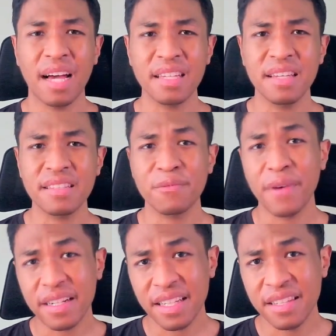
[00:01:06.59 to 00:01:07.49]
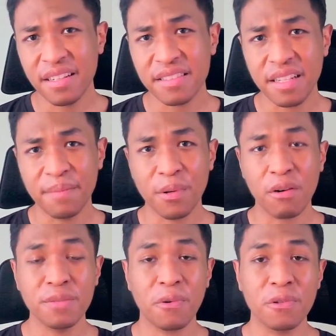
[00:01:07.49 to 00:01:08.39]
I think that's a very interesting
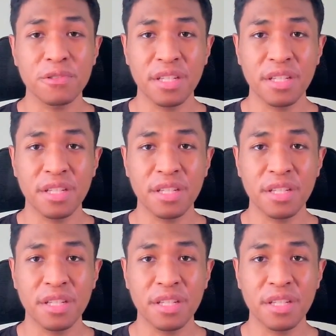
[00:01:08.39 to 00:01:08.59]
approach for